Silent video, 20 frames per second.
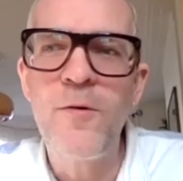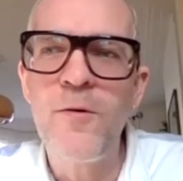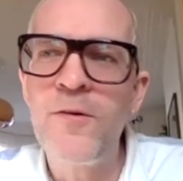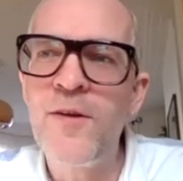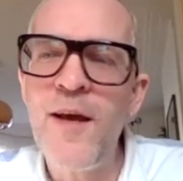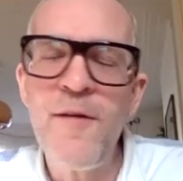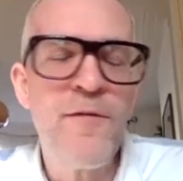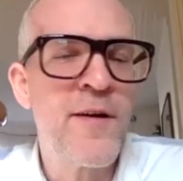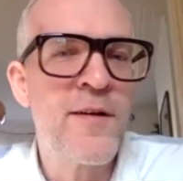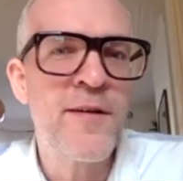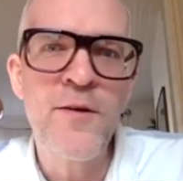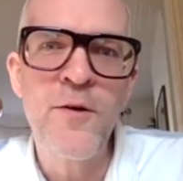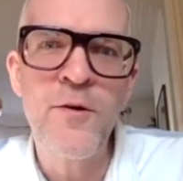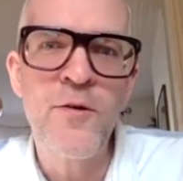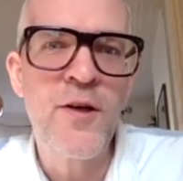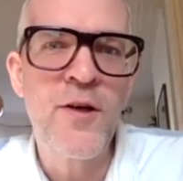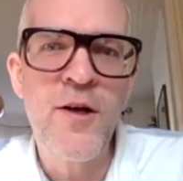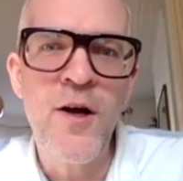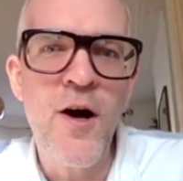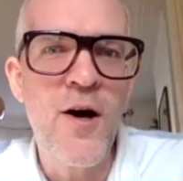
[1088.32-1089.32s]
definitely not
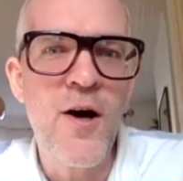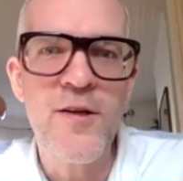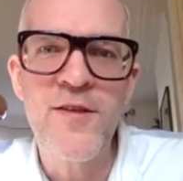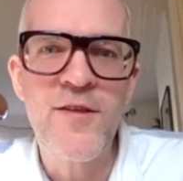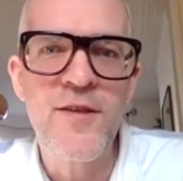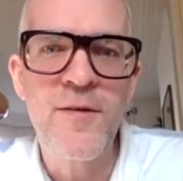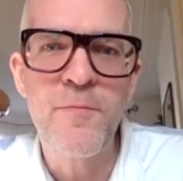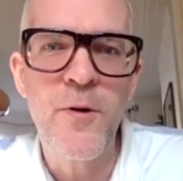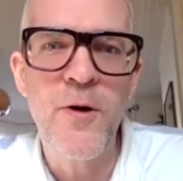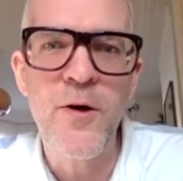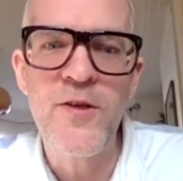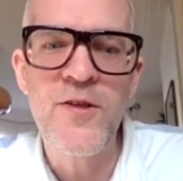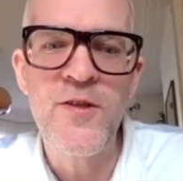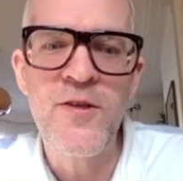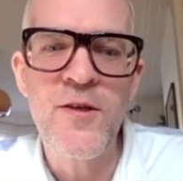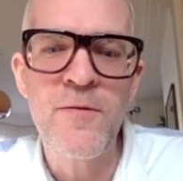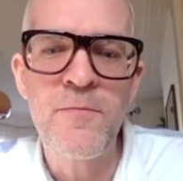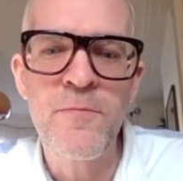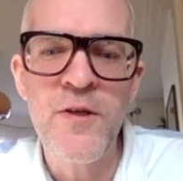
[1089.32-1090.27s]
a cask person.